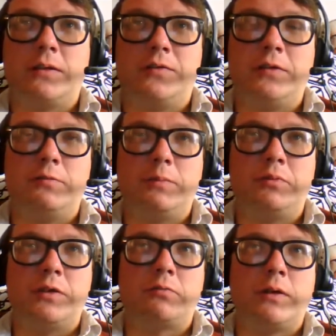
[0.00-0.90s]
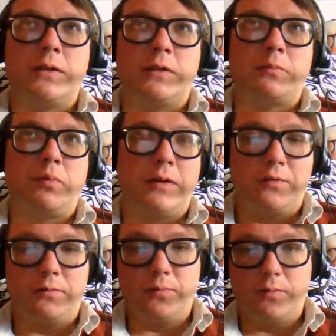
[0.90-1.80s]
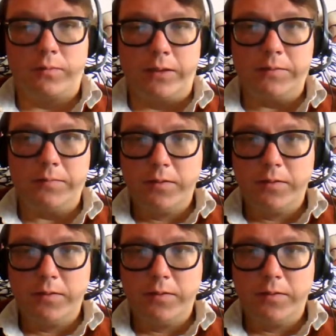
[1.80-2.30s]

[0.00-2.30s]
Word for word: that seem to be pretty cruddy and oppressive, right?